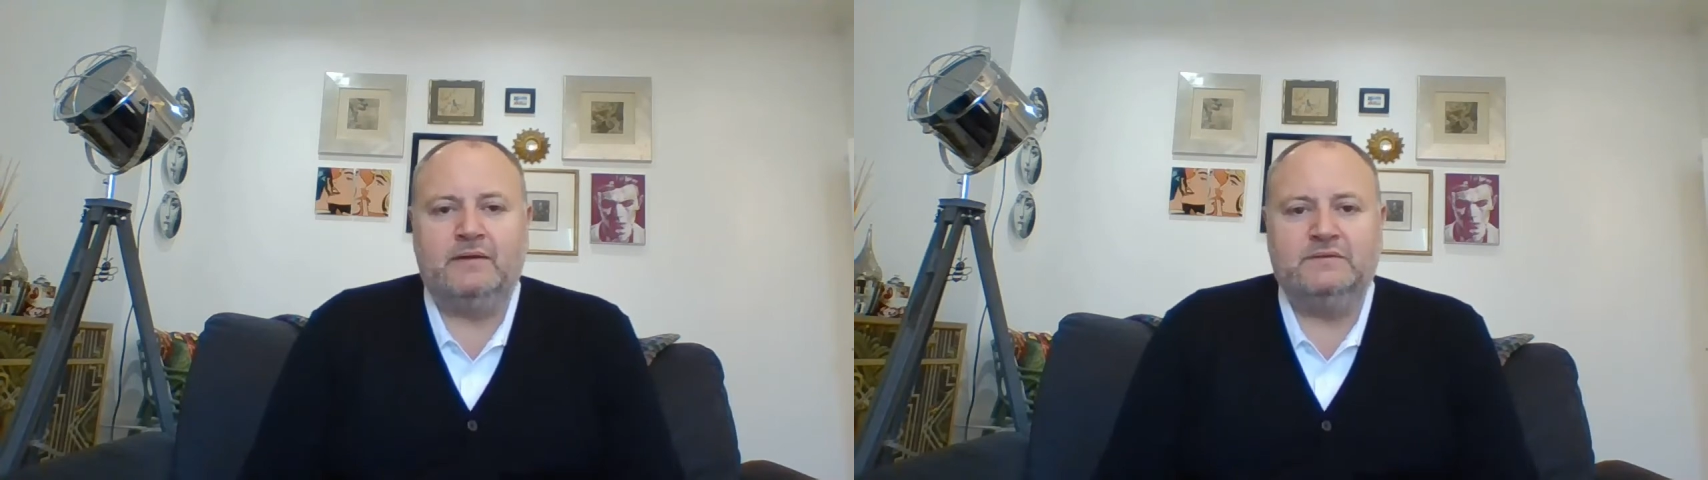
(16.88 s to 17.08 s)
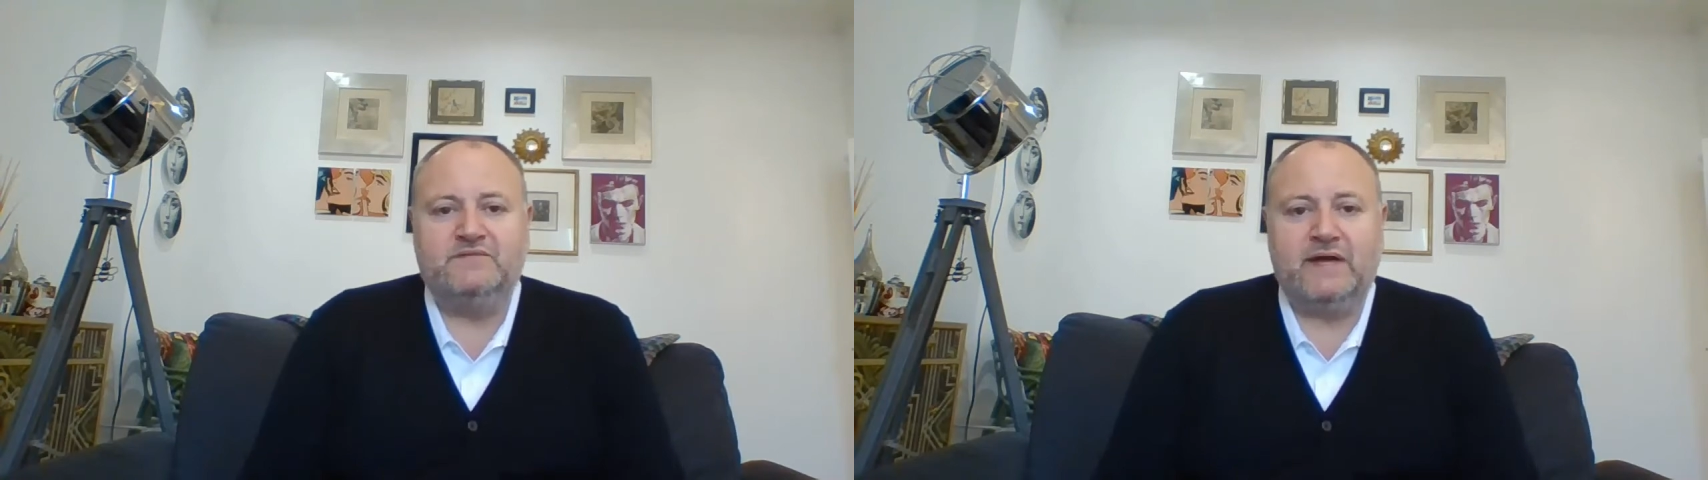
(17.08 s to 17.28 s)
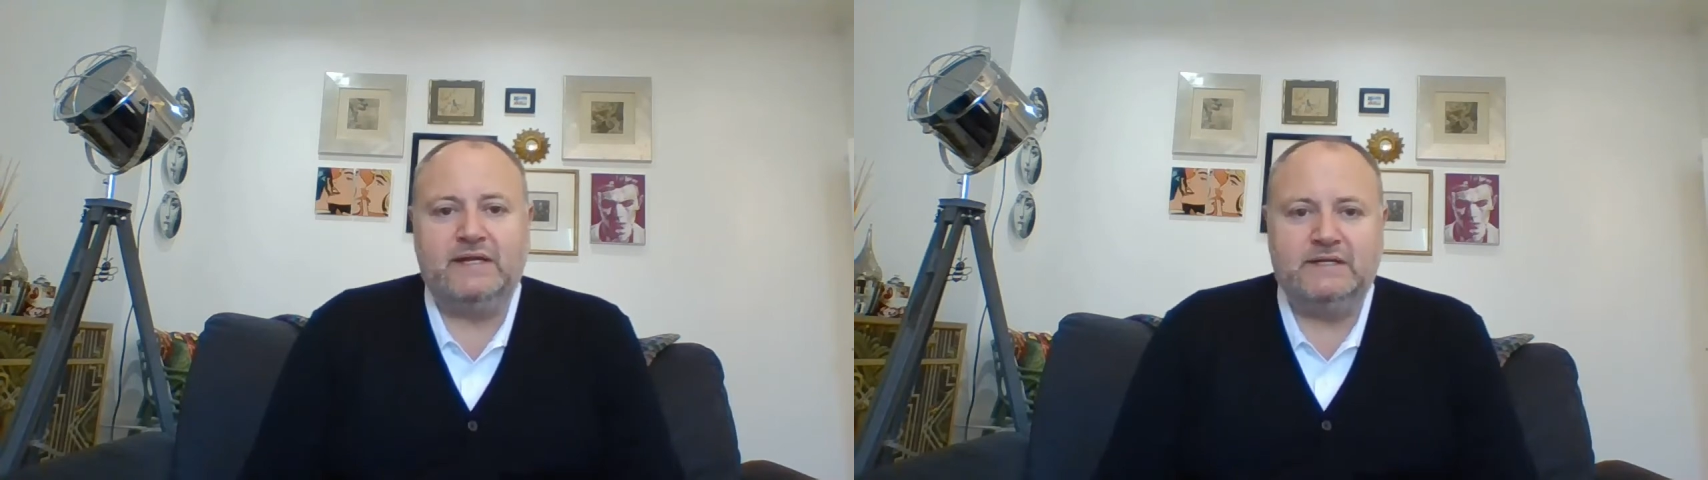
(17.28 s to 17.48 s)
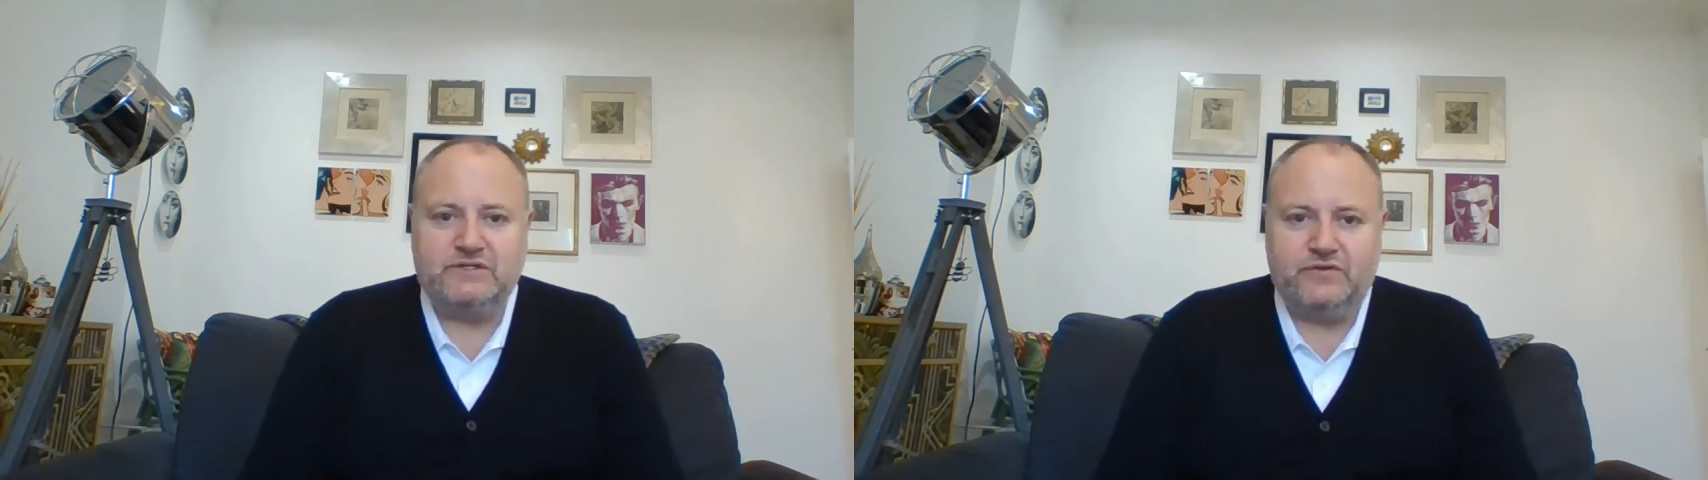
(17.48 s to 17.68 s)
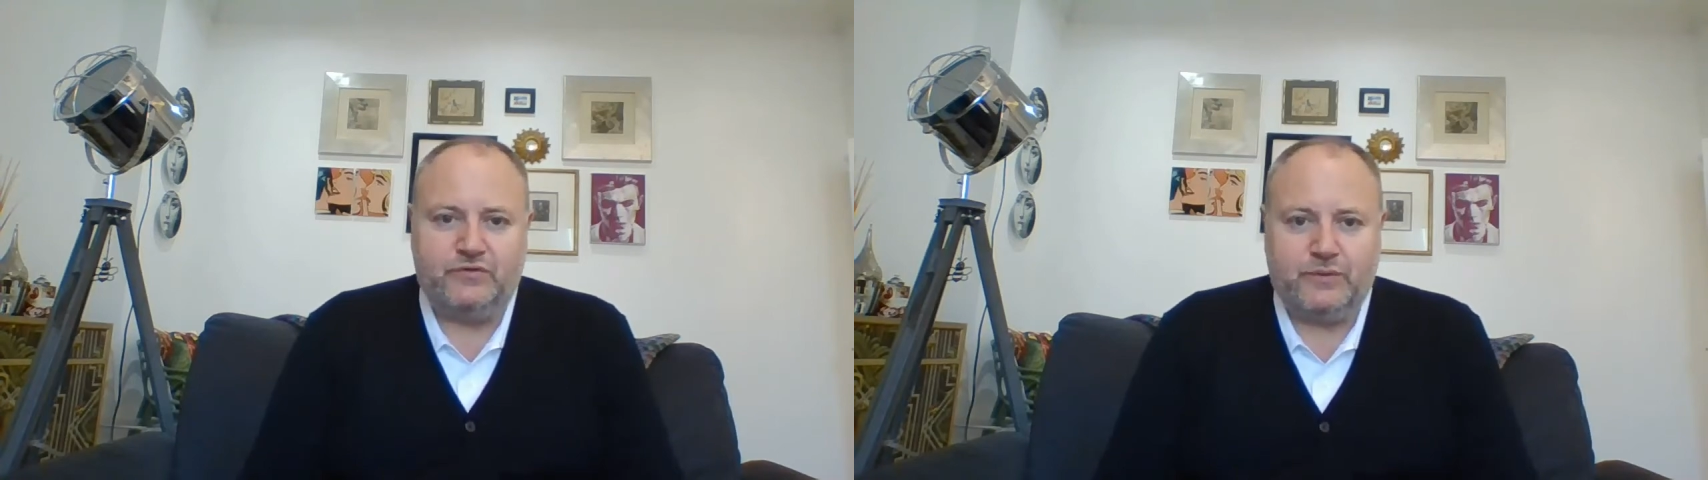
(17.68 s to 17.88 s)
divided
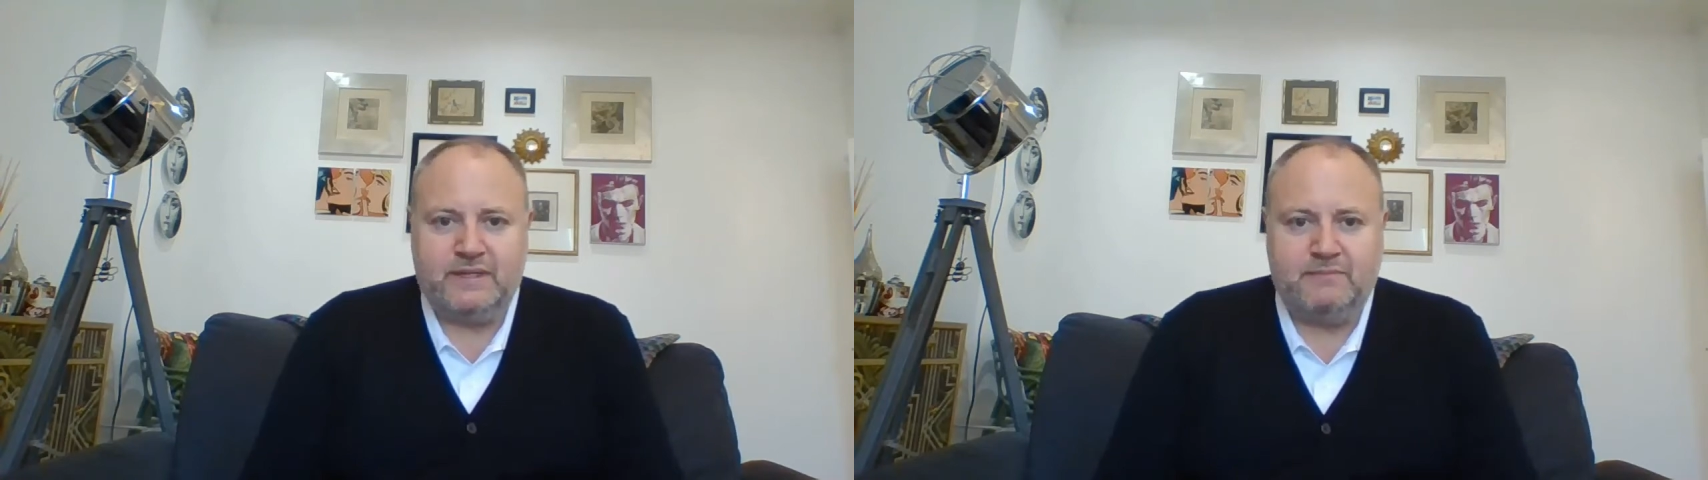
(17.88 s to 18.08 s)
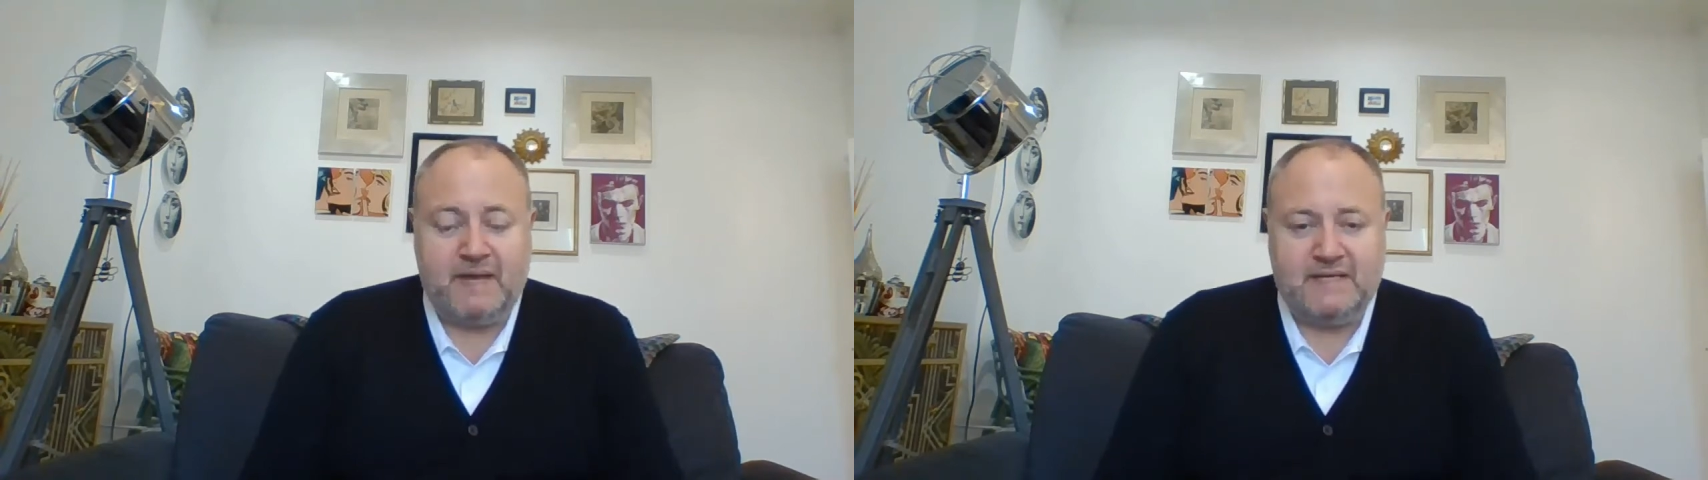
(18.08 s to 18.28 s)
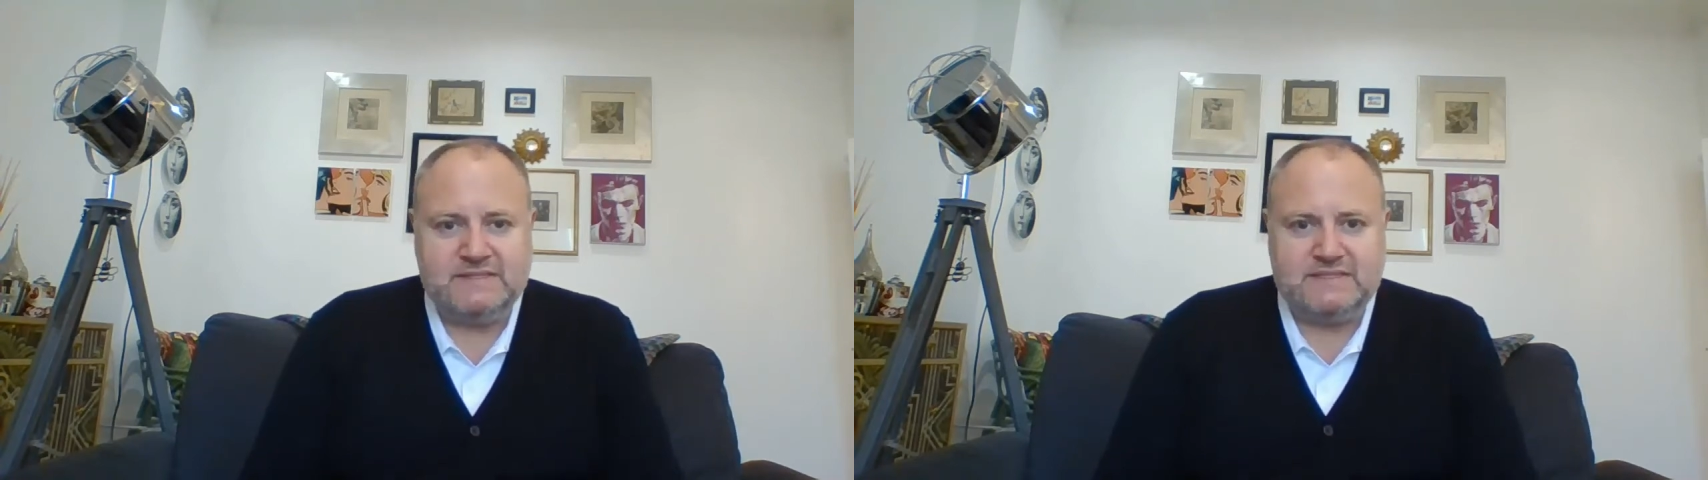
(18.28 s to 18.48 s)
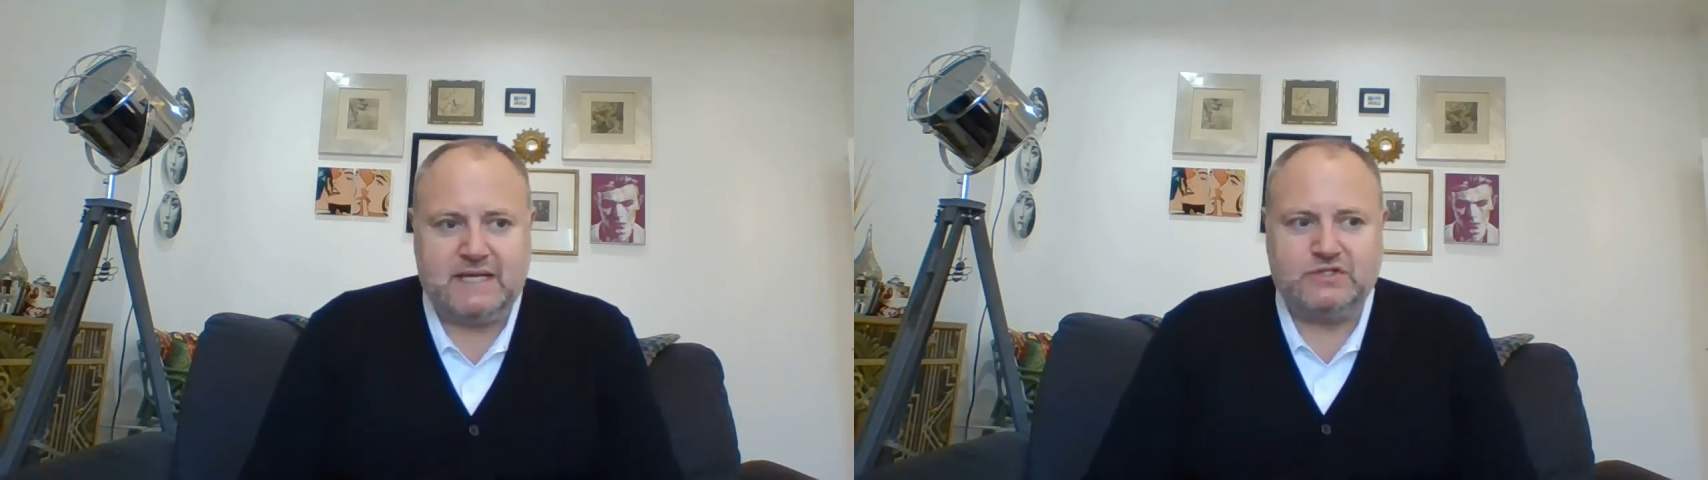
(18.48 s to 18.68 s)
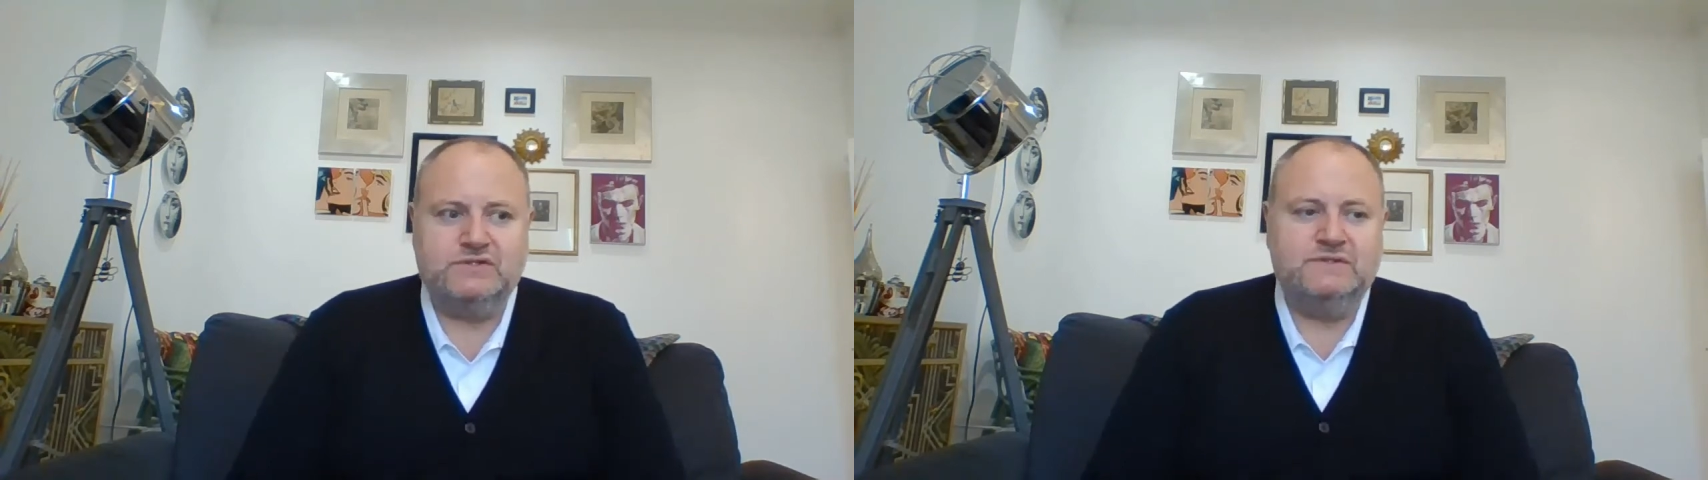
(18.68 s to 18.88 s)
into three main
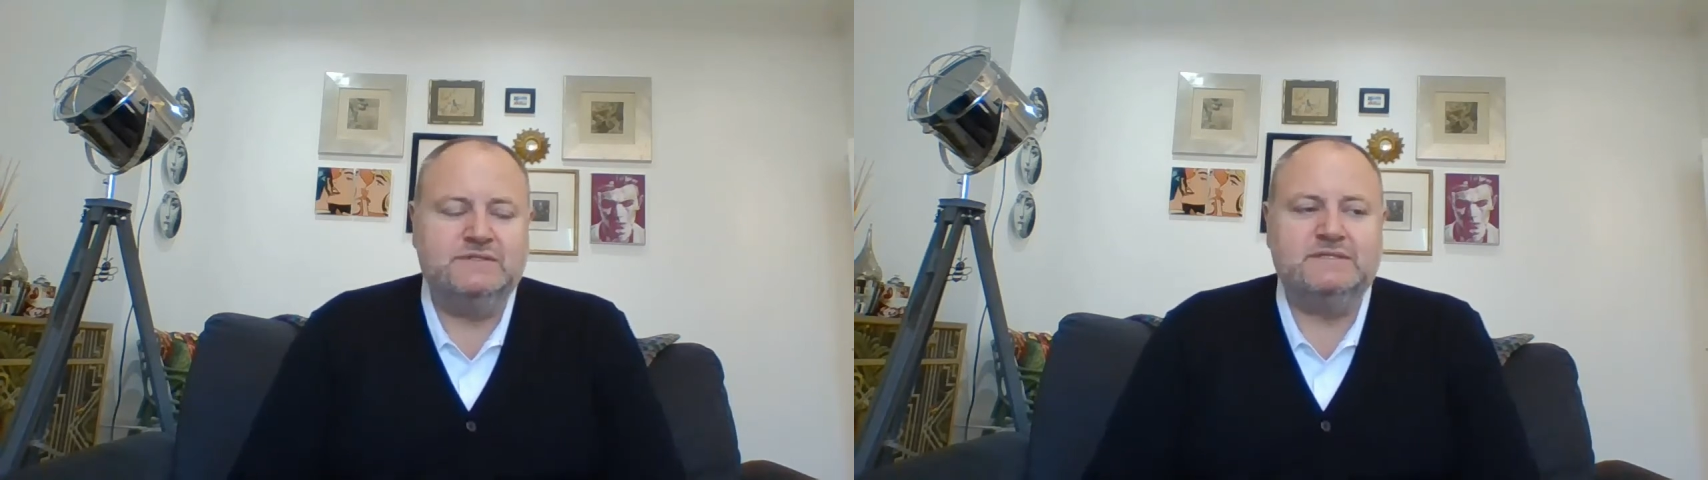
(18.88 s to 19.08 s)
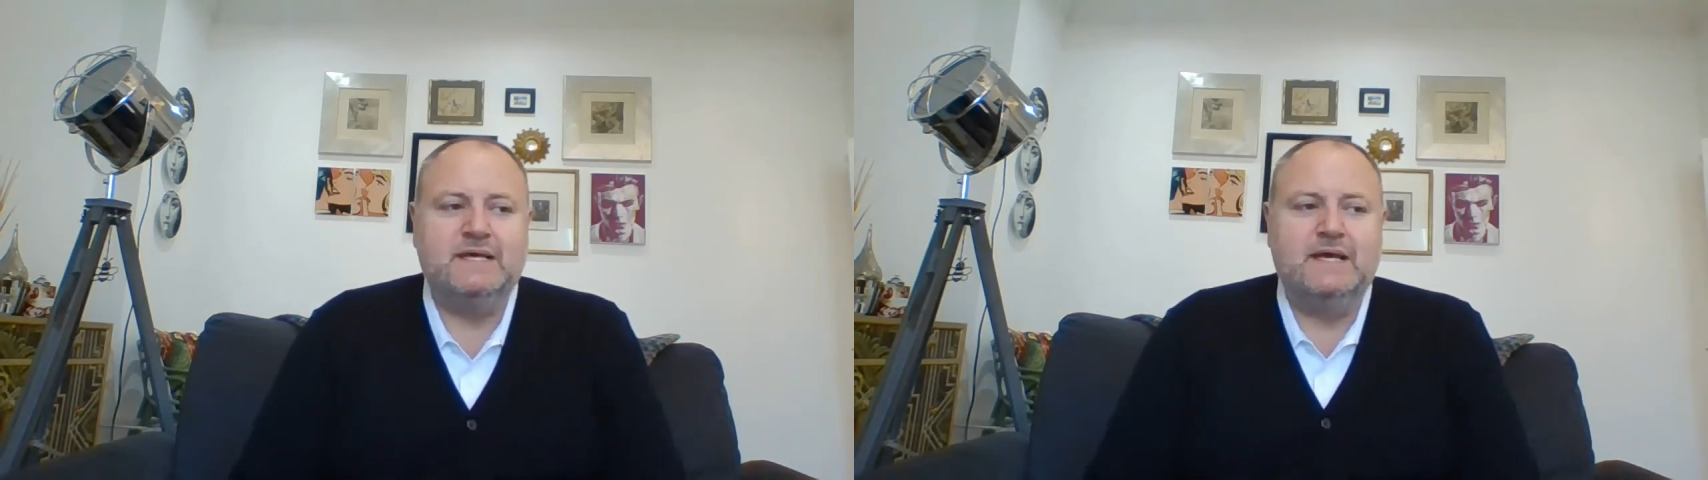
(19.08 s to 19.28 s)
sections.